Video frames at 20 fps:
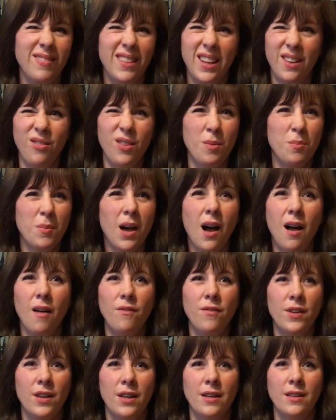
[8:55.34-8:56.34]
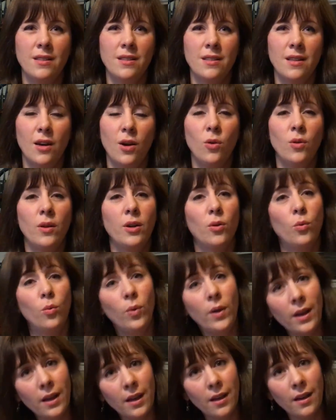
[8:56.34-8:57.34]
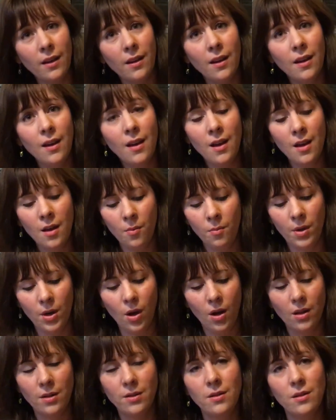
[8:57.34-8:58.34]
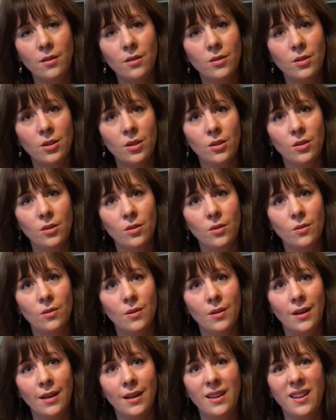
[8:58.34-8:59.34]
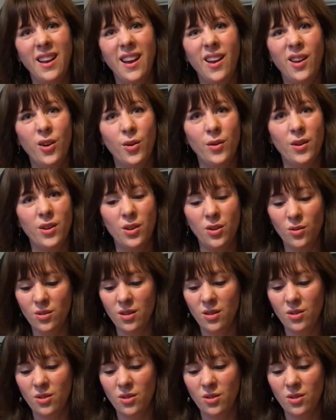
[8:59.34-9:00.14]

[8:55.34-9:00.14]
give them confidence, not only to read, but also to encounter a new